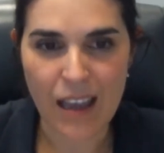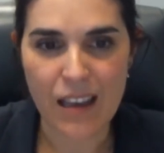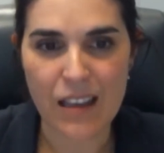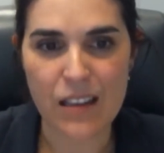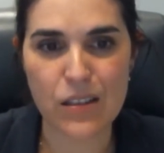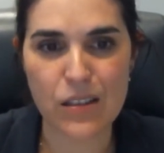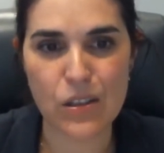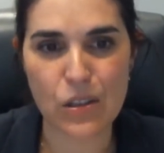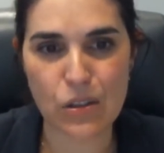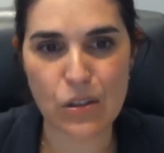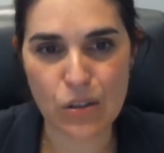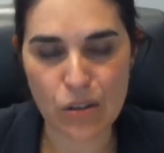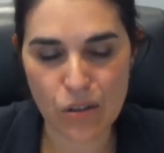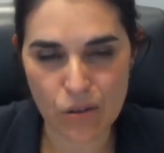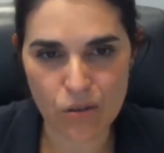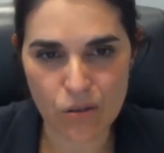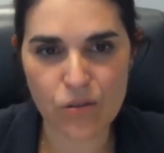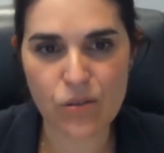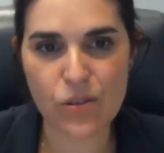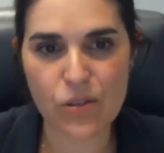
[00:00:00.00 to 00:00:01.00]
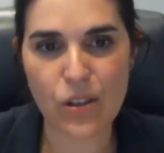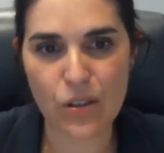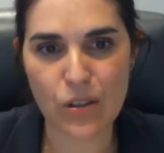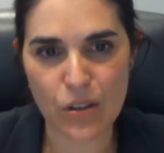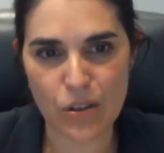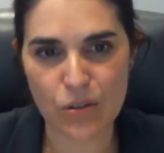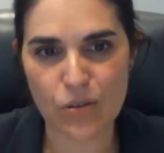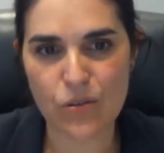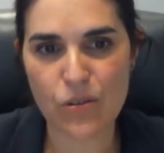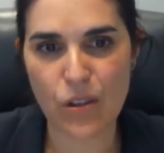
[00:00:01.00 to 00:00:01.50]
It's a huge,
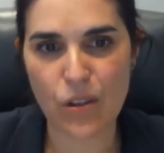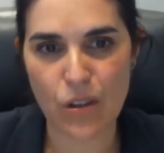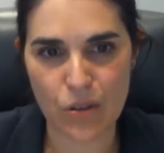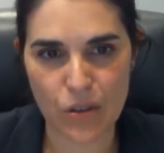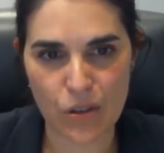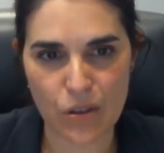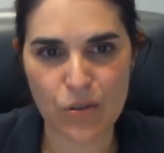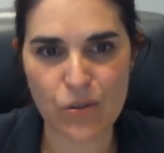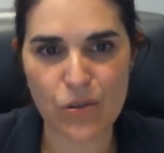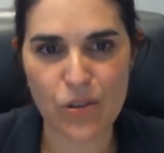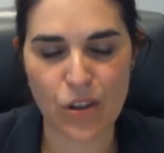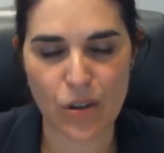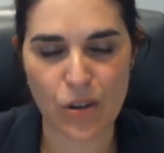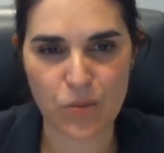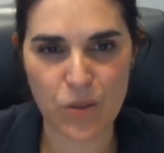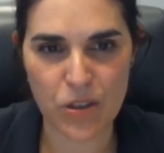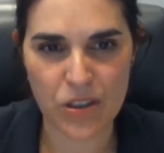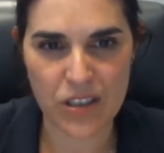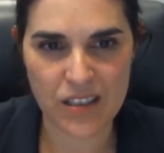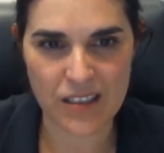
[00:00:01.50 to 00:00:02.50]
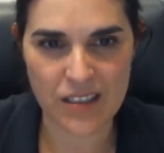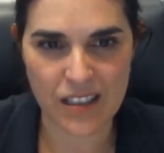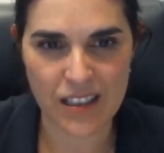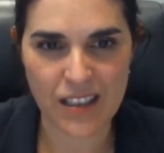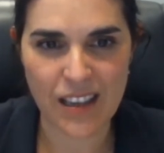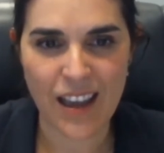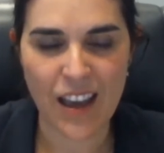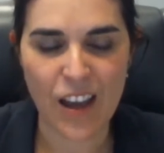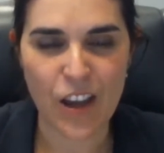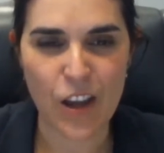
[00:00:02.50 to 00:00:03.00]
huge, huge community,